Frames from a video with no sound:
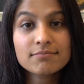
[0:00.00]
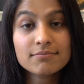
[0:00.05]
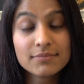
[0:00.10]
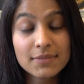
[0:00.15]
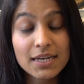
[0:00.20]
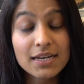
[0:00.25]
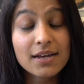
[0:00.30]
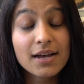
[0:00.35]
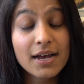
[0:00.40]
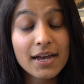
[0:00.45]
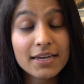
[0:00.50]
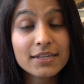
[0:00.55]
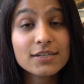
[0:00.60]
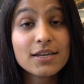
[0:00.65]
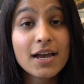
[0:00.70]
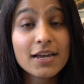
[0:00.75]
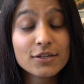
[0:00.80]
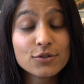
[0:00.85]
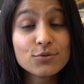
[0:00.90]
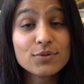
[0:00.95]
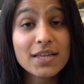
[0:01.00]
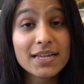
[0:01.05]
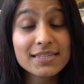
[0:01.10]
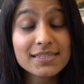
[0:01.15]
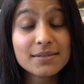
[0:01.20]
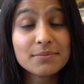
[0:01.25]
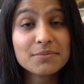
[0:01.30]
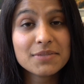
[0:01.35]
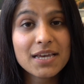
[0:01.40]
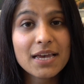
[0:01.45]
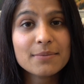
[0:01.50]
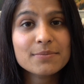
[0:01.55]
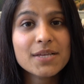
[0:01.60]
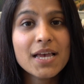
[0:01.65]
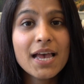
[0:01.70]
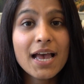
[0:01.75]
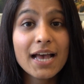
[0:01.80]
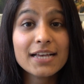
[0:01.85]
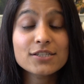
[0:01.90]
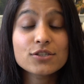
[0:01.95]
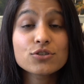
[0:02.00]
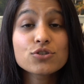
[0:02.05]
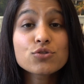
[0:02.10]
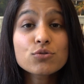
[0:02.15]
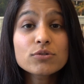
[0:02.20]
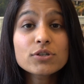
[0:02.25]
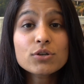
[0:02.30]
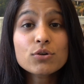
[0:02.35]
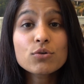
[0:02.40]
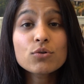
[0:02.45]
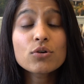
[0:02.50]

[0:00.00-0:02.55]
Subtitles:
Yeah, I do that sometimes. I say Entschuldigung.